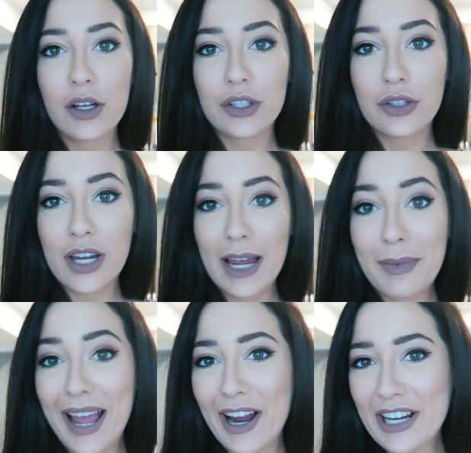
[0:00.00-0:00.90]
I also dyed
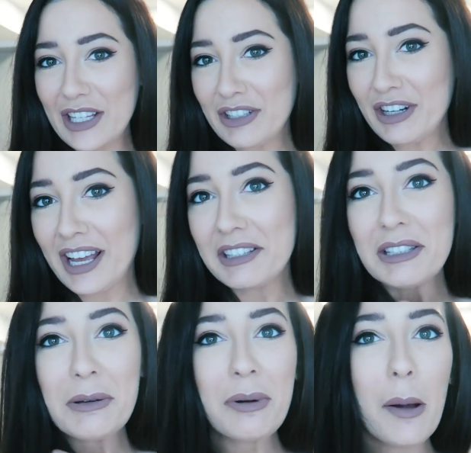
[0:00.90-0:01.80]
my hair yesterday,
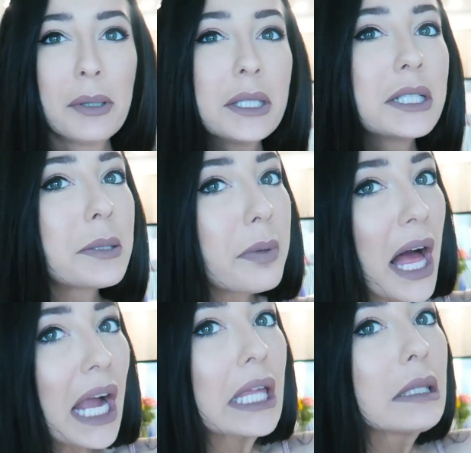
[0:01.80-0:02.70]
so it probably looks
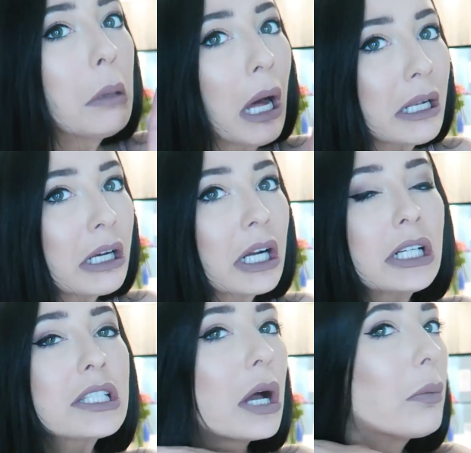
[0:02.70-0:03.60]
black in the
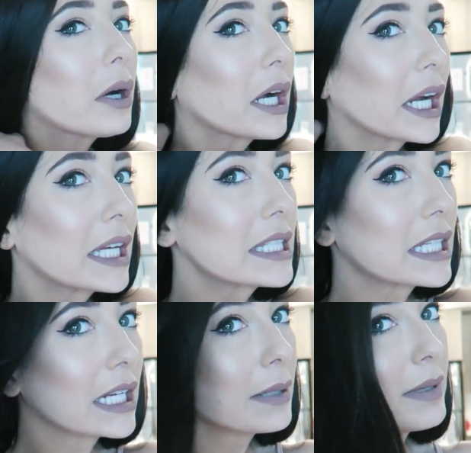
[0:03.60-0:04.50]
monitor. Don't worry, it's
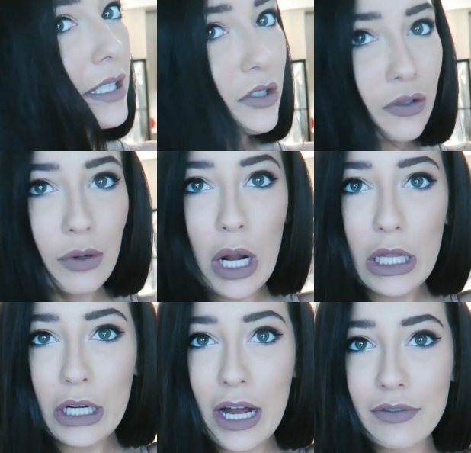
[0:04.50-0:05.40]
gonna be its true
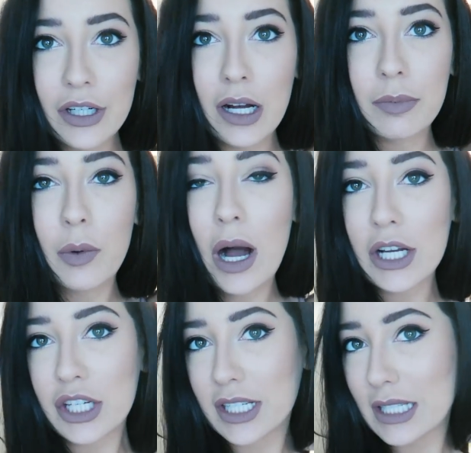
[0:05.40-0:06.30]
color after a couple
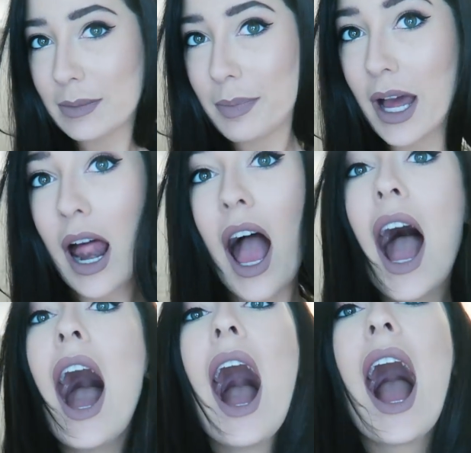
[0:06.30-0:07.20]
washes, but
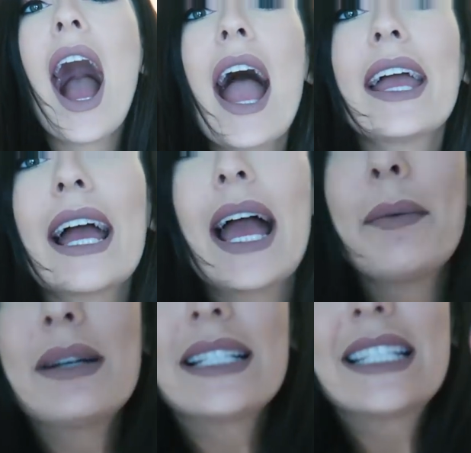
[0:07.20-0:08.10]
I
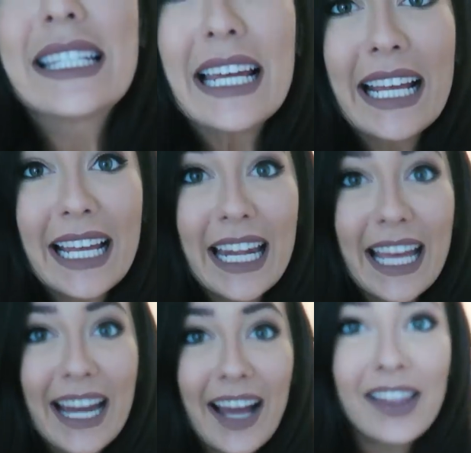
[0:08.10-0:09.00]
am digging
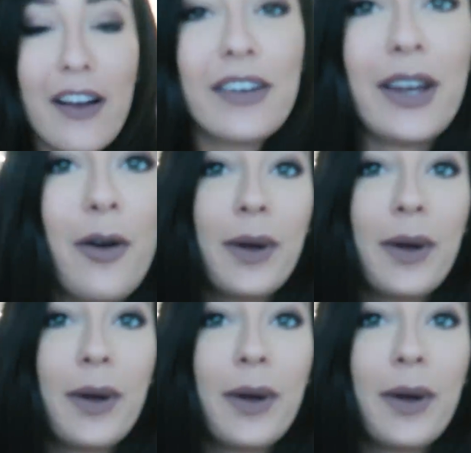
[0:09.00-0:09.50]
it. I love it.